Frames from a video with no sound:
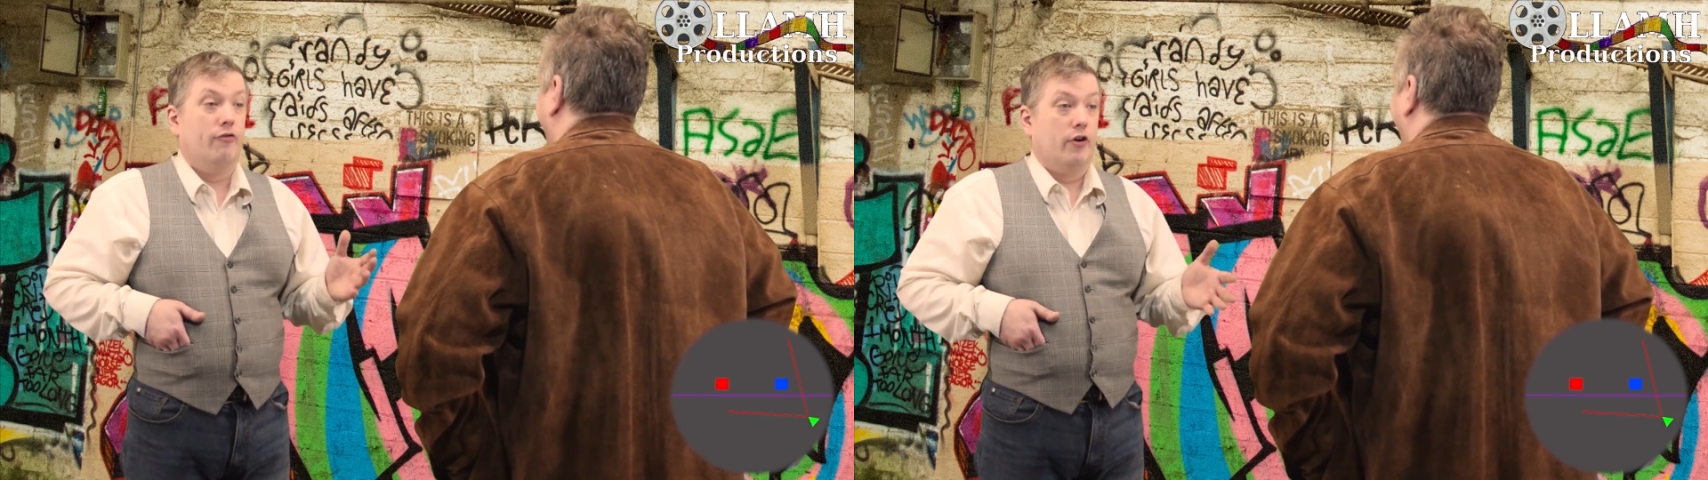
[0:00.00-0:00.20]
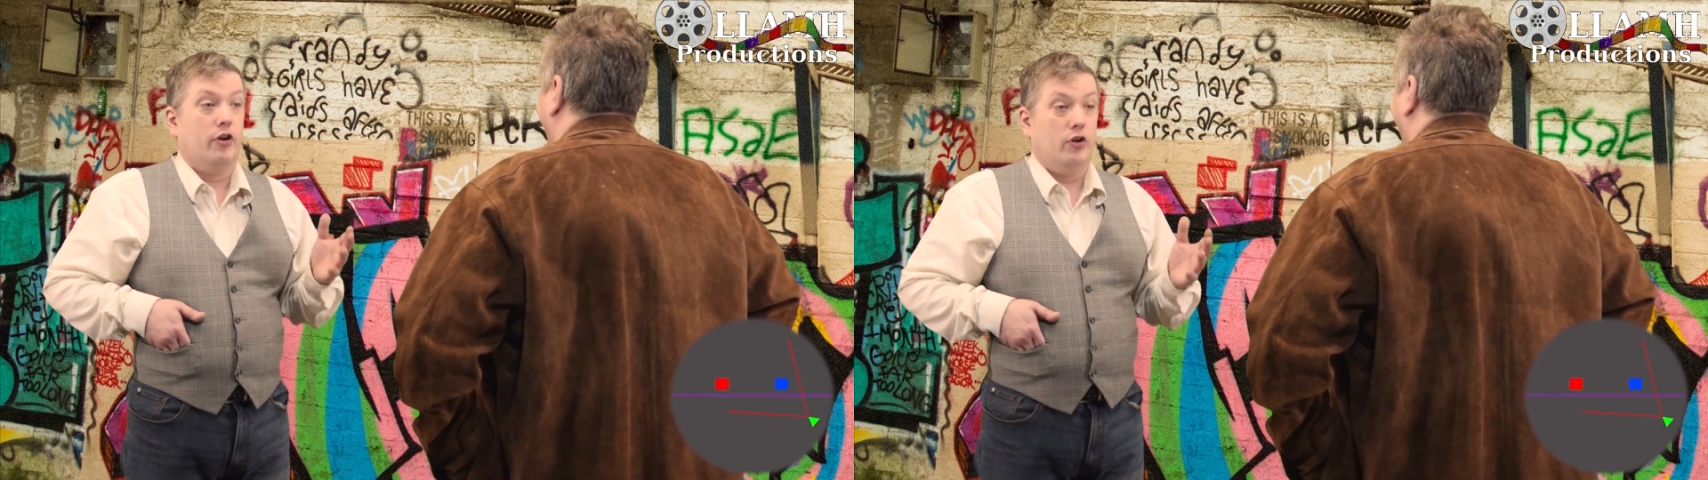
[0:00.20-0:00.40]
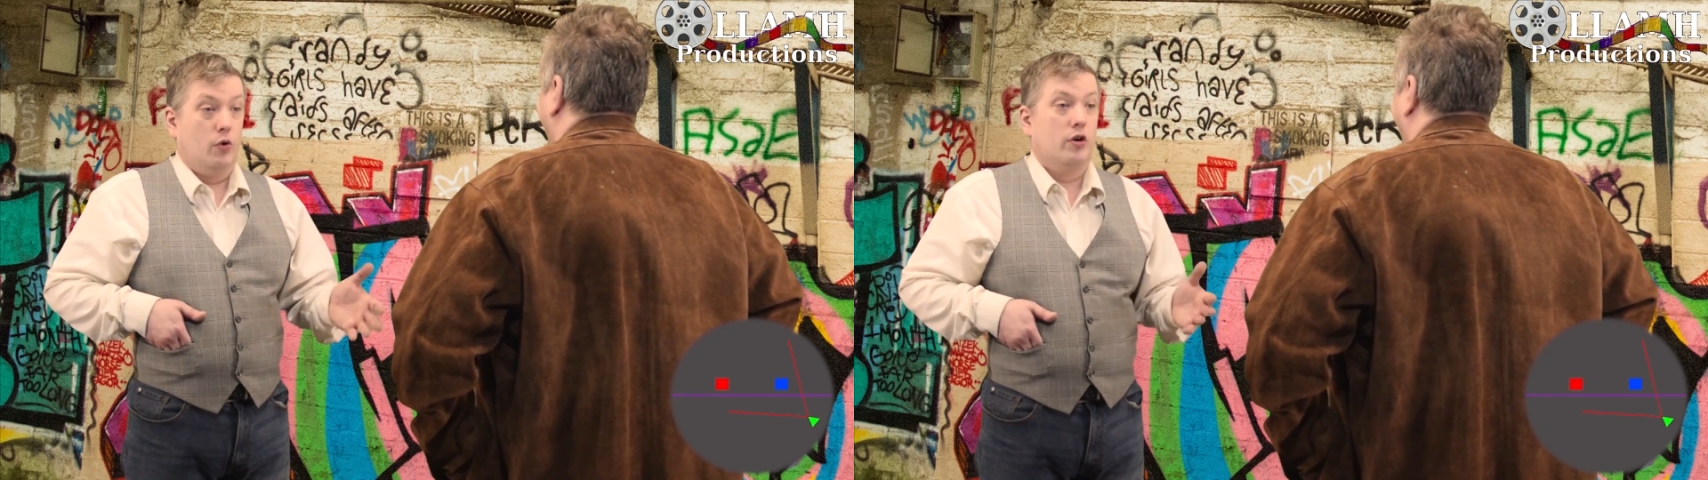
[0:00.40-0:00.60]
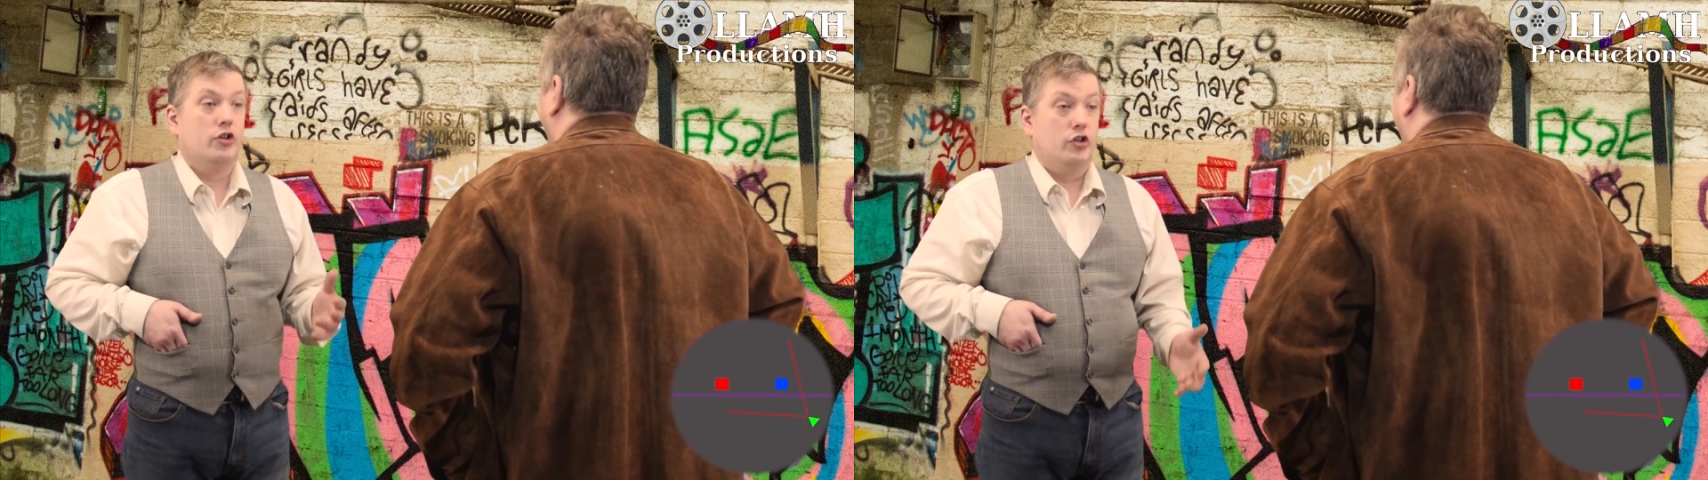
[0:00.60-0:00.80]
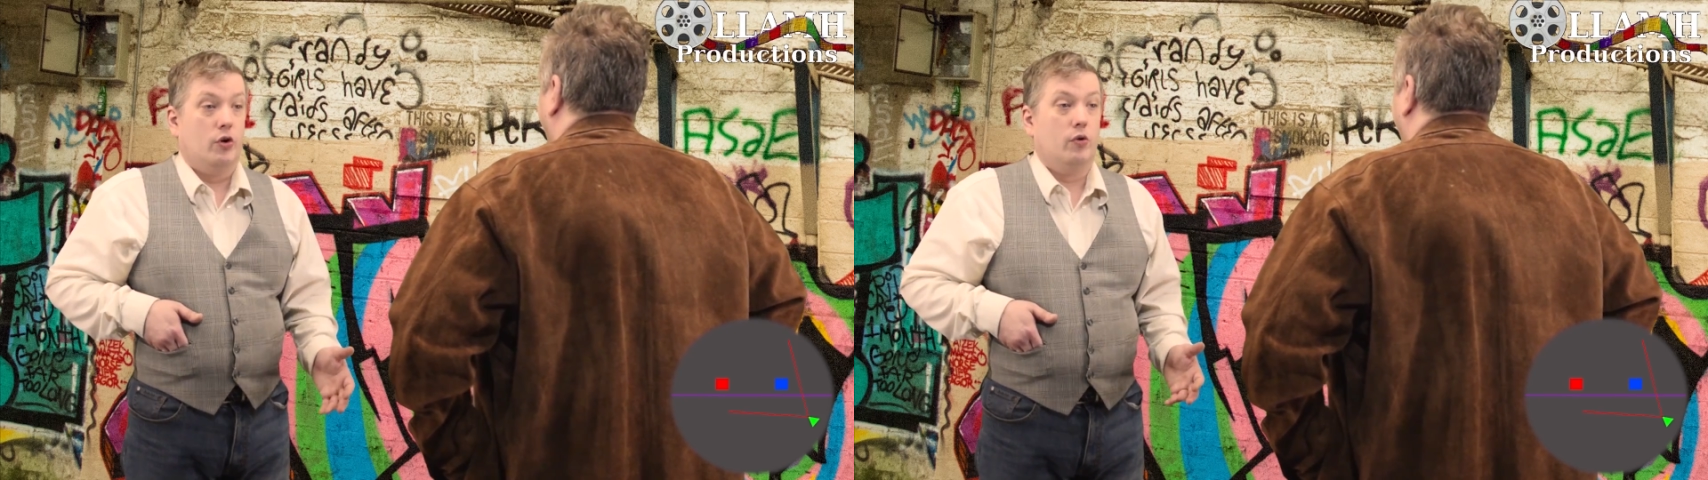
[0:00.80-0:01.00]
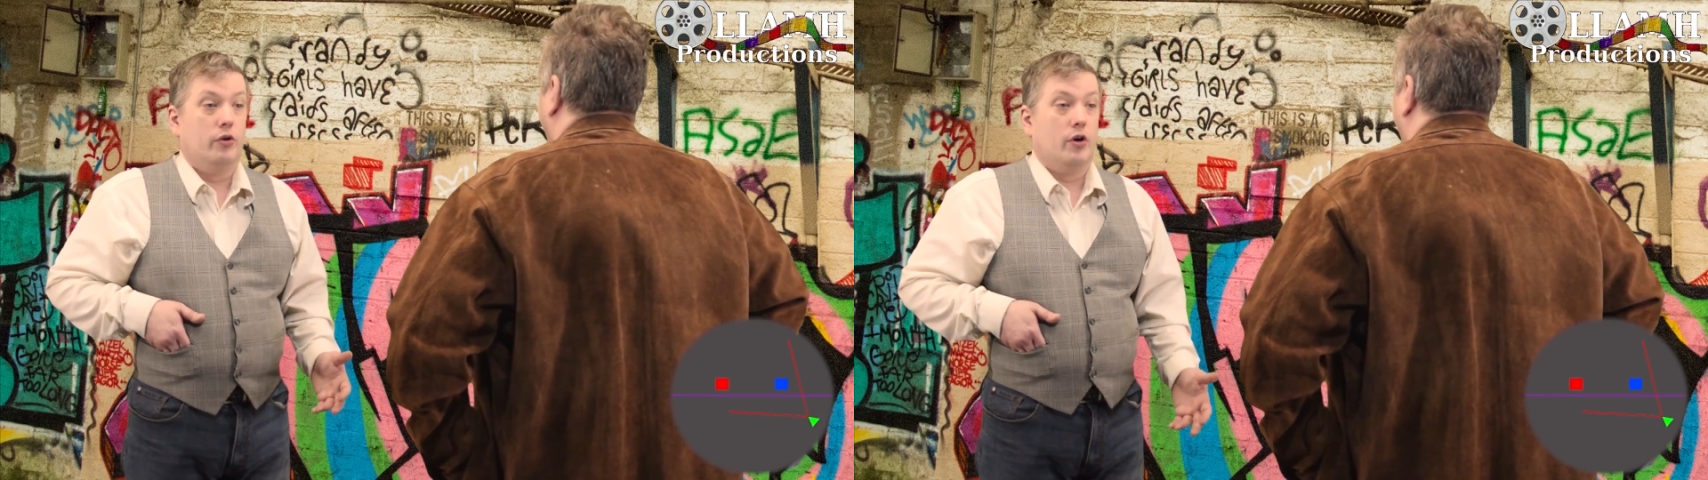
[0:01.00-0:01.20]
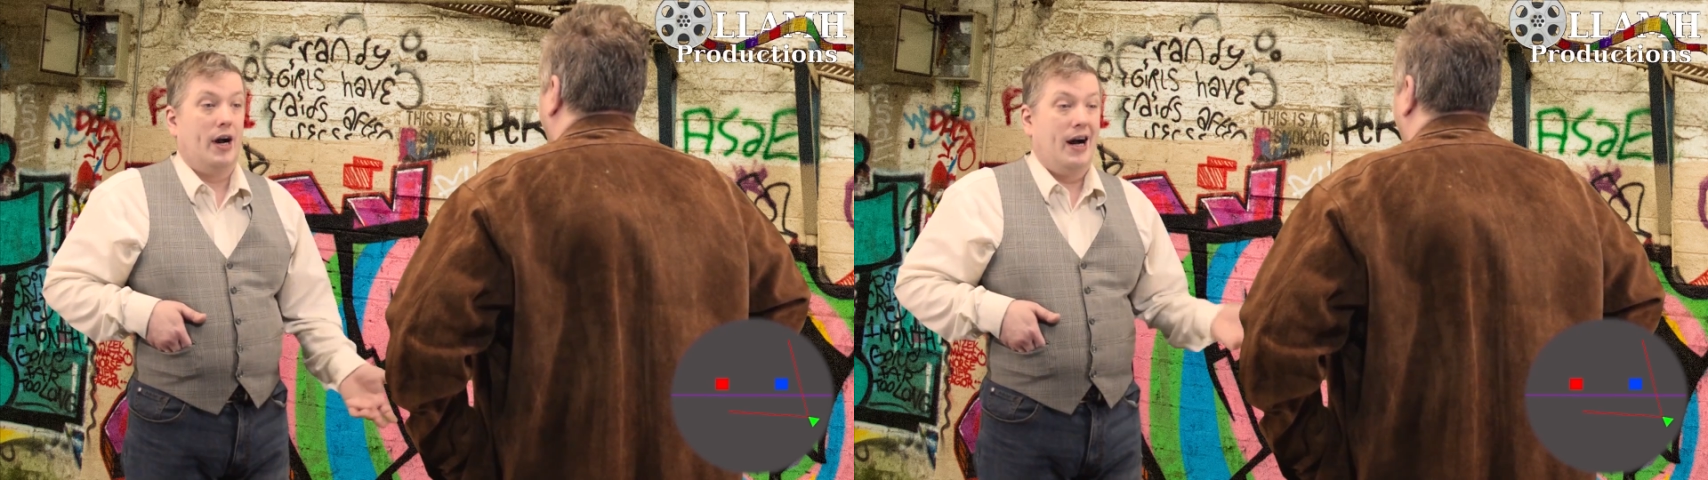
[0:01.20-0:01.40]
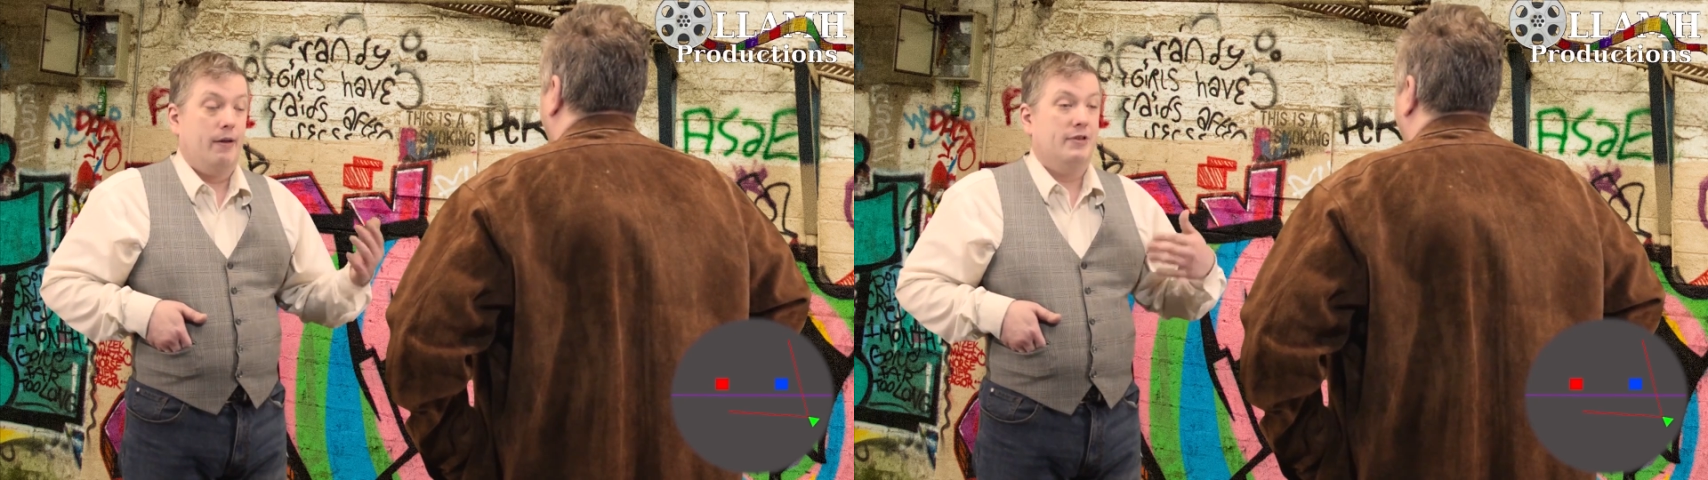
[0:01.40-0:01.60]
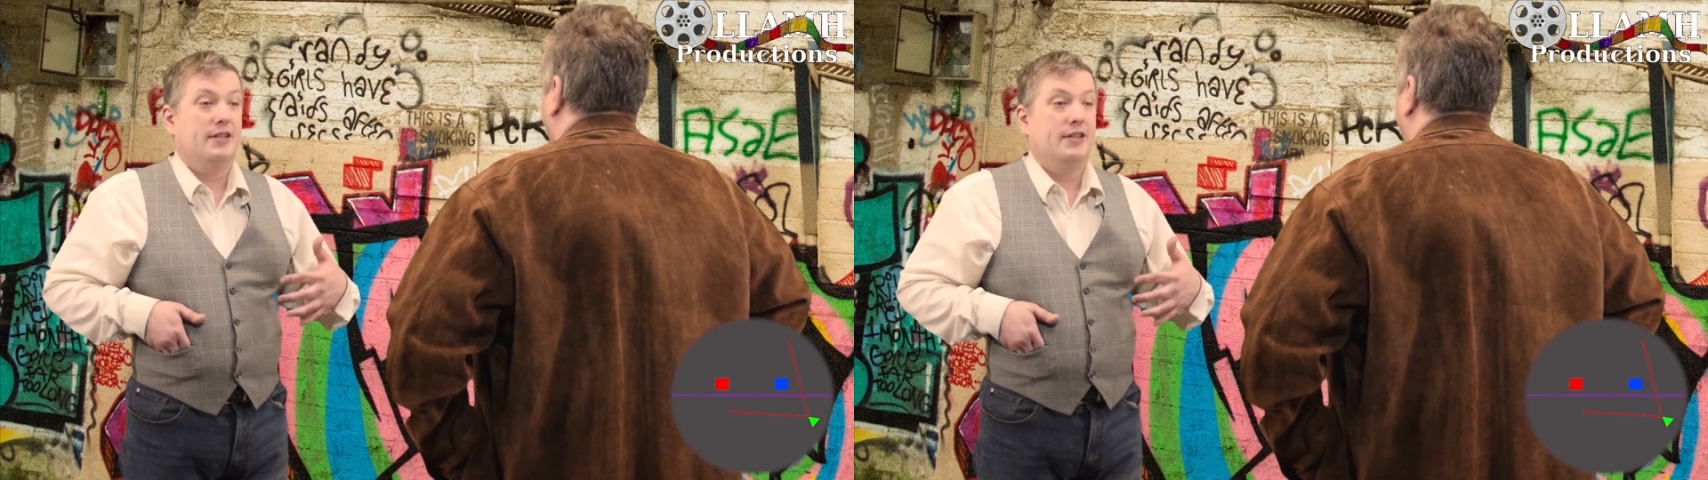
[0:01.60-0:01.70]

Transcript: we can see actor B